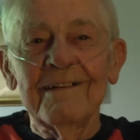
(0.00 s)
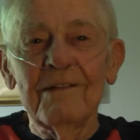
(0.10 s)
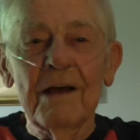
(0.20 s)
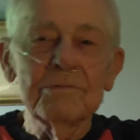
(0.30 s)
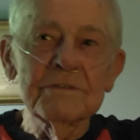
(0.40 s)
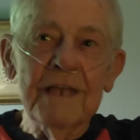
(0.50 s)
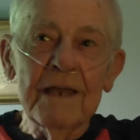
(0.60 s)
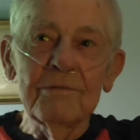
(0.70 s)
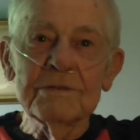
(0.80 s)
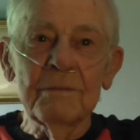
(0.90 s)
that was
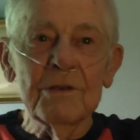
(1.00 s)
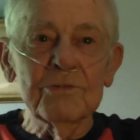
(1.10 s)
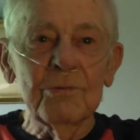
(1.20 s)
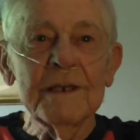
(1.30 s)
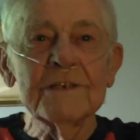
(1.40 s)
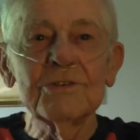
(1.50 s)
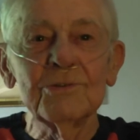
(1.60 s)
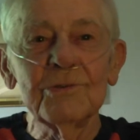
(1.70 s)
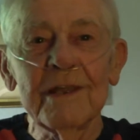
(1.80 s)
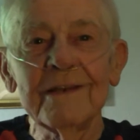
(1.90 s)
I was about
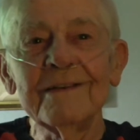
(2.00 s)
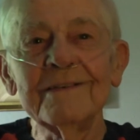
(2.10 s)
twenty-two then.